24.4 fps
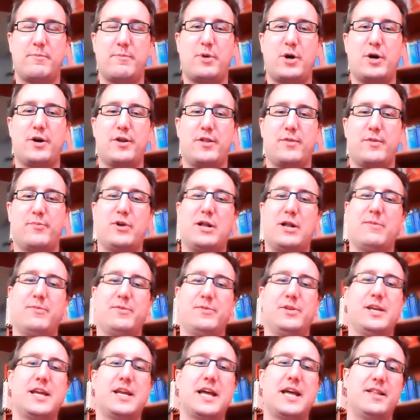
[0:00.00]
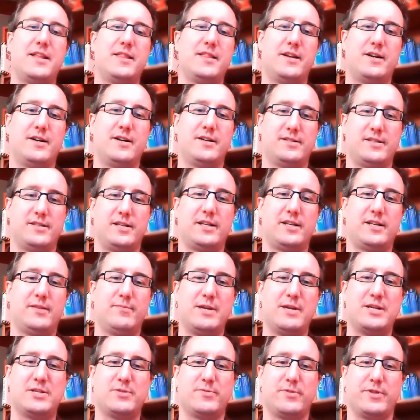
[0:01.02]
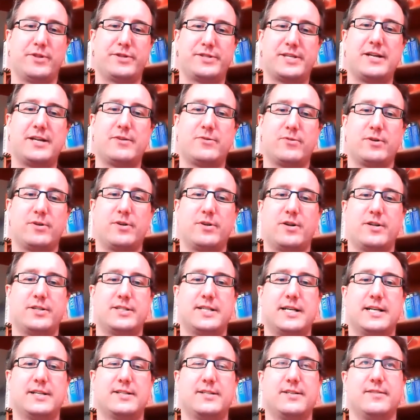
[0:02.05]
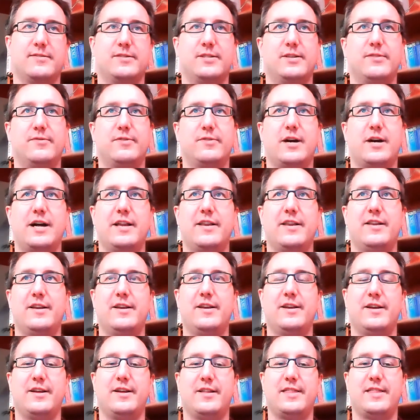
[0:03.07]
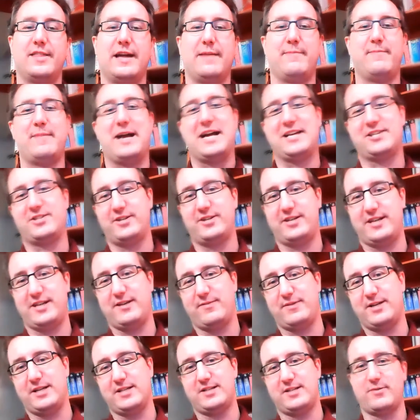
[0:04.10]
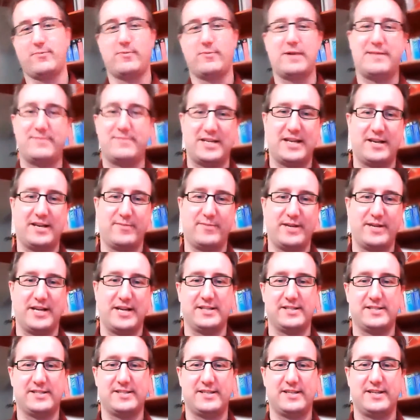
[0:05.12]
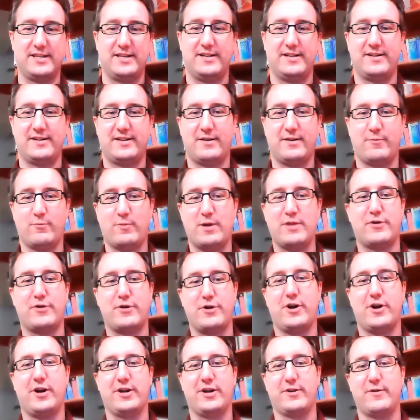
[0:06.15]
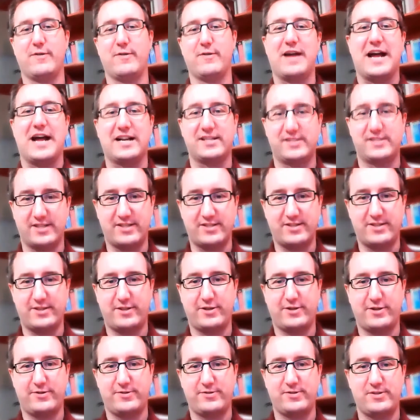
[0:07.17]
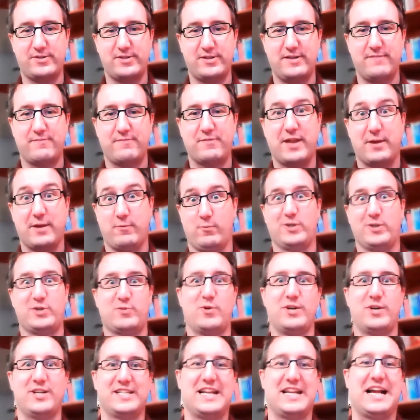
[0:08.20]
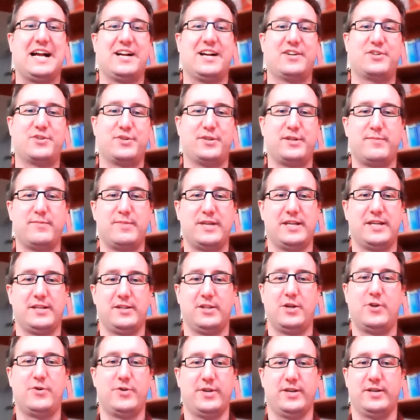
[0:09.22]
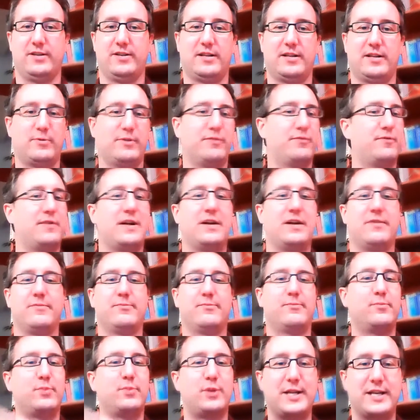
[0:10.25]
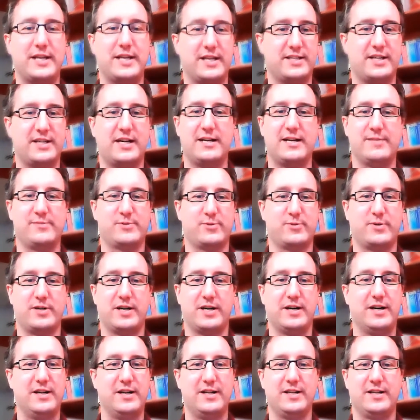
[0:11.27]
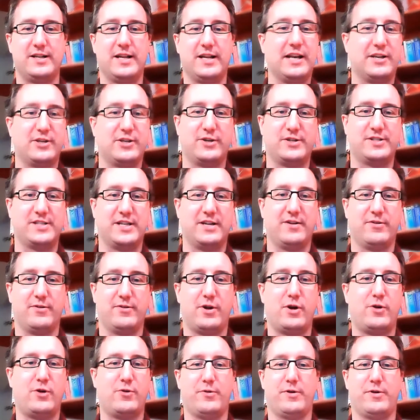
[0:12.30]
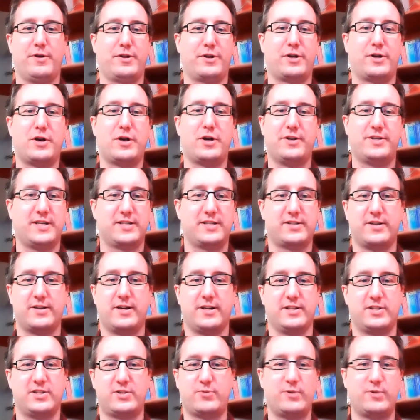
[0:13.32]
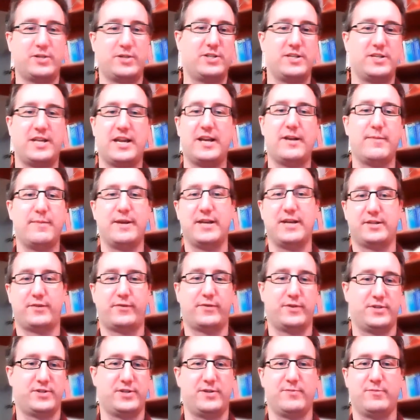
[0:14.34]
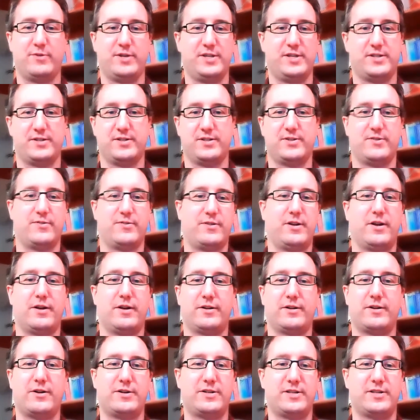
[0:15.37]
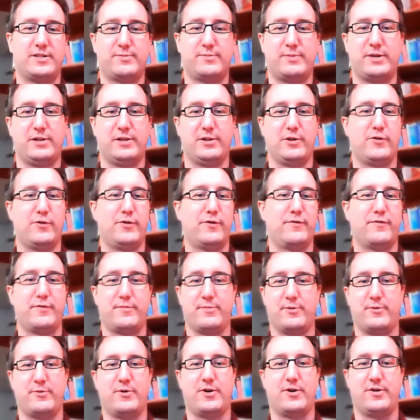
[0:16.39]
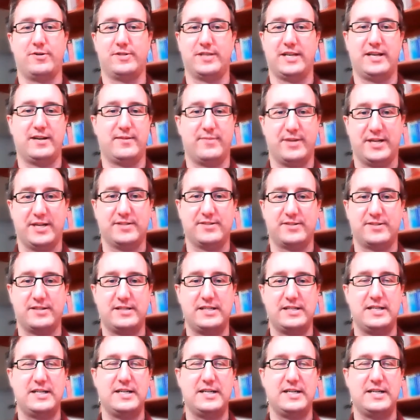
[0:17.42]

part of the problem you get in there is, like you mentioned with the Sitecore context, is you've got that master database, the web database, whether or not you have access to those, and which one is actually being loaded. Like we've found plenty of times where it turns out, oh, well, the context got switched database for some reason, so the content's being loaded from the wrong database.